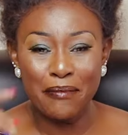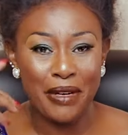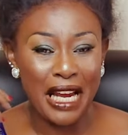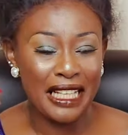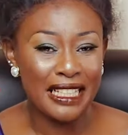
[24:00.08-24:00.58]
the
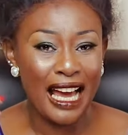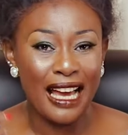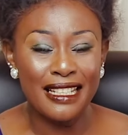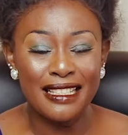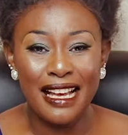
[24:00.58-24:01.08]
blind
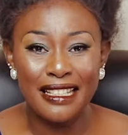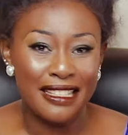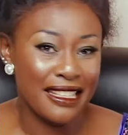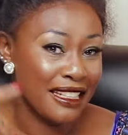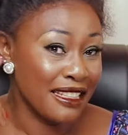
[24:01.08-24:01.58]
eyes are
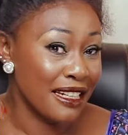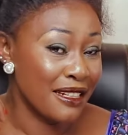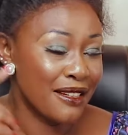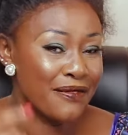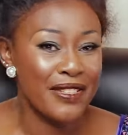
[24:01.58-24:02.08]
seeing, the
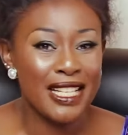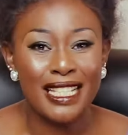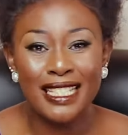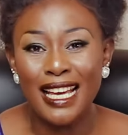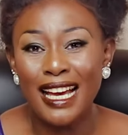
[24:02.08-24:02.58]
deaf
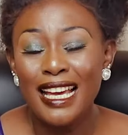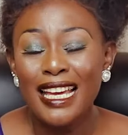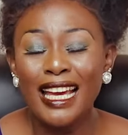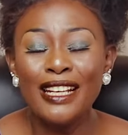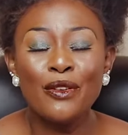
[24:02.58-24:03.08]
ears are,
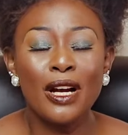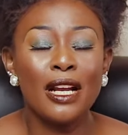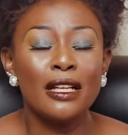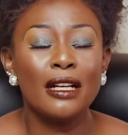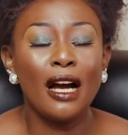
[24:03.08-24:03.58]
and you are
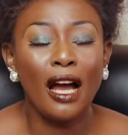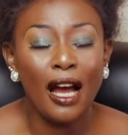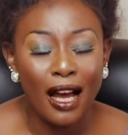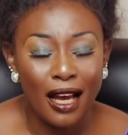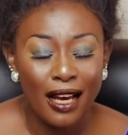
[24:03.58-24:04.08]
like,
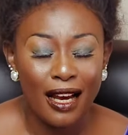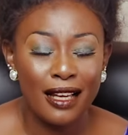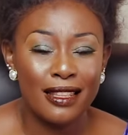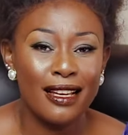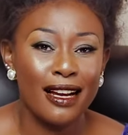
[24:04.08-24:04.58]
I
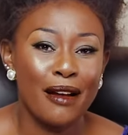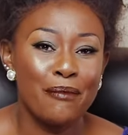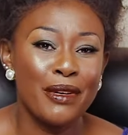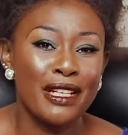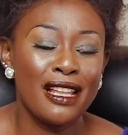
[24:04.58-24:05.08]
think
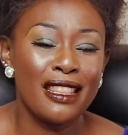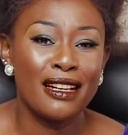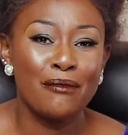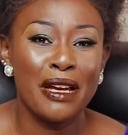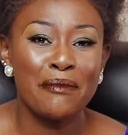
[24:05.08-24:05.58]
I'm better
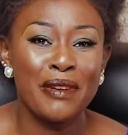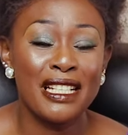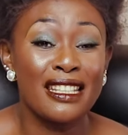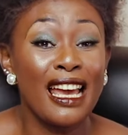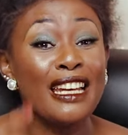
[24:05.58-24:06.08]
than my
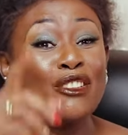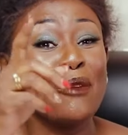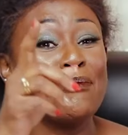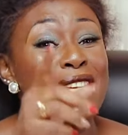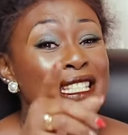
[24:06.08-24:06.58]
pastor. And
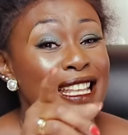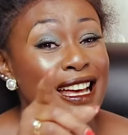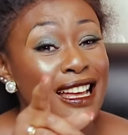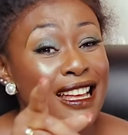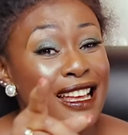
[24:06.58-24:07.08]
your
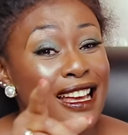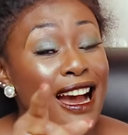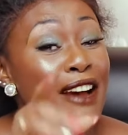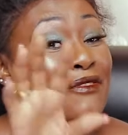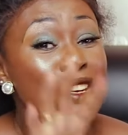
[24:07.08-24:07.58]
pastor
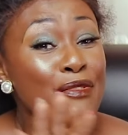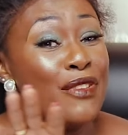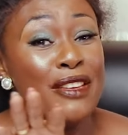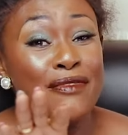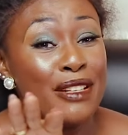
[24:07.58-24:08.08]
have
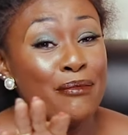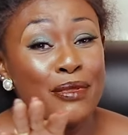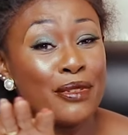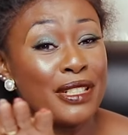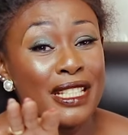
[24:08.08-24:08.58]
never even
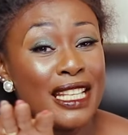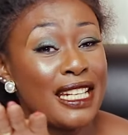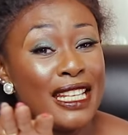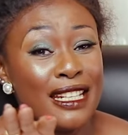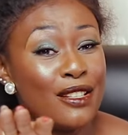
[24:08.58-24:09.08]
brought the
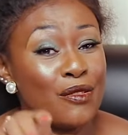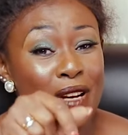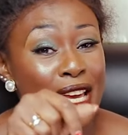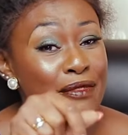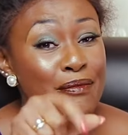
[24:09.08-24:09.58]
dead to
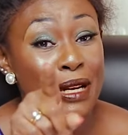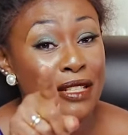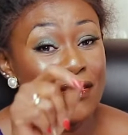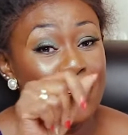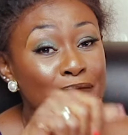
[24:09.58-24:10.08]
life,
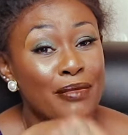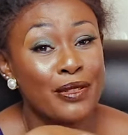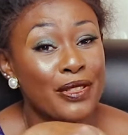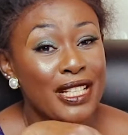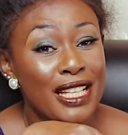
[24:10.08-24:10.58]
but you have
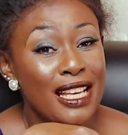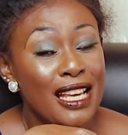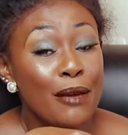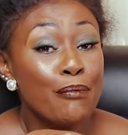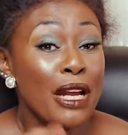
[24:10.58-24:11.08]
brought.
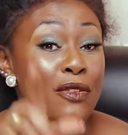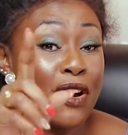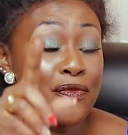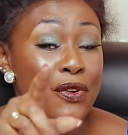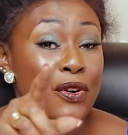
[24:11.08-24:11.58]
But
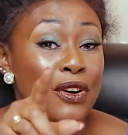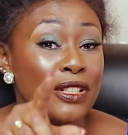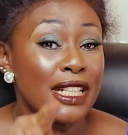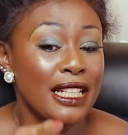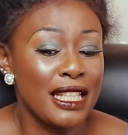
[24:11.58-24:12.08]
you have
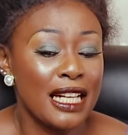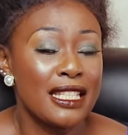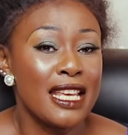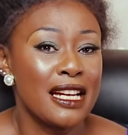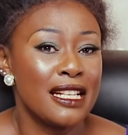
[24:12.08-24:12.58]
forgotten
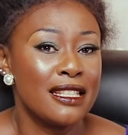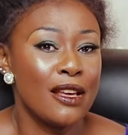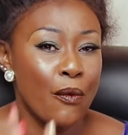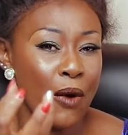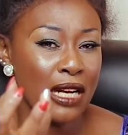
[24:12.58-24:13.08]
that there is
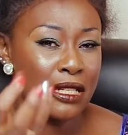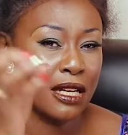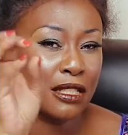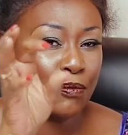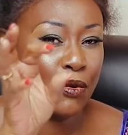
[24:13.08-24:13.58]
the word
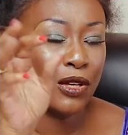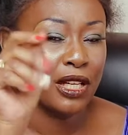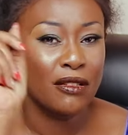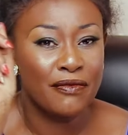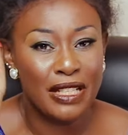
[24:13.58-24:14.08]
you have
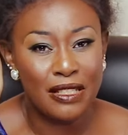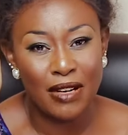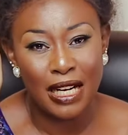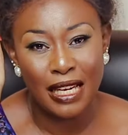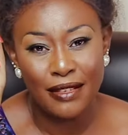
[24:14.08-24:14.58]
spoken over
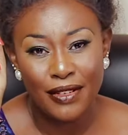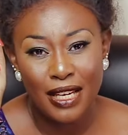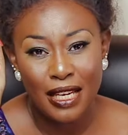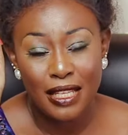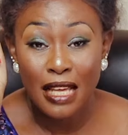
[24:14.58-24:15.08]
your life,
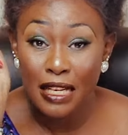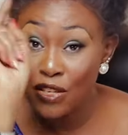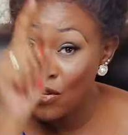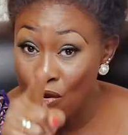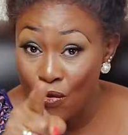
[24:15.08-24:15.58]
that
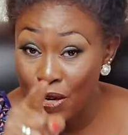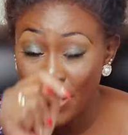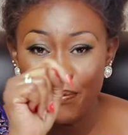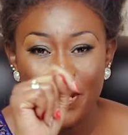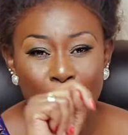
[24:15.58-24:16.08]
you
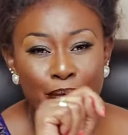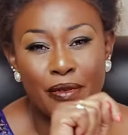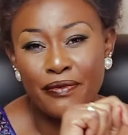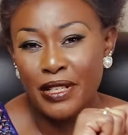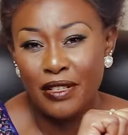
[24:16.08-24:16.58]
will be a
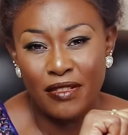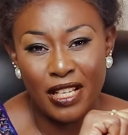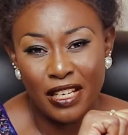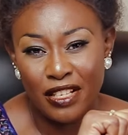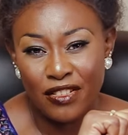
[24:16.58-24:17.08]
prophet to
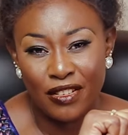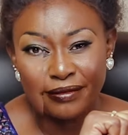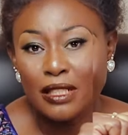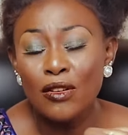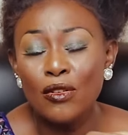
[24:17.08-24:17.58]
the
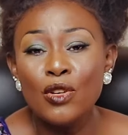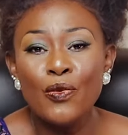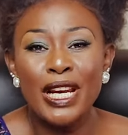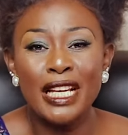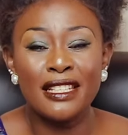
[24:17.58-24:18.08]
nation. You know, you
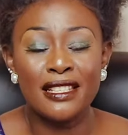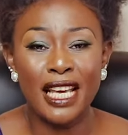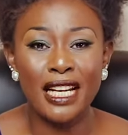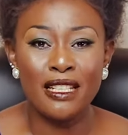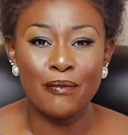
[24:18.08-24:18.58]
will
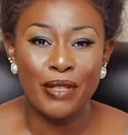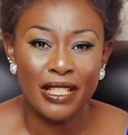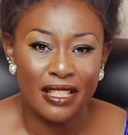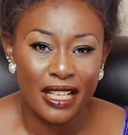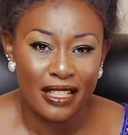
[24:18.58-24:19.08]
excel in
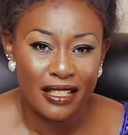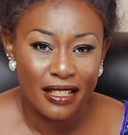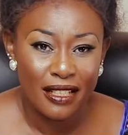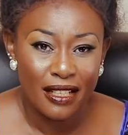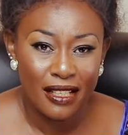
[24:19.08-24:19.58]

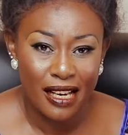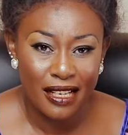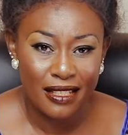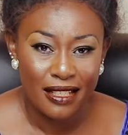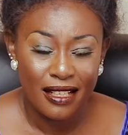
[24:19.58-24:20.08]
business.
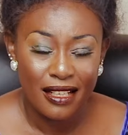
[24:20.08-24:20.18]
Yes,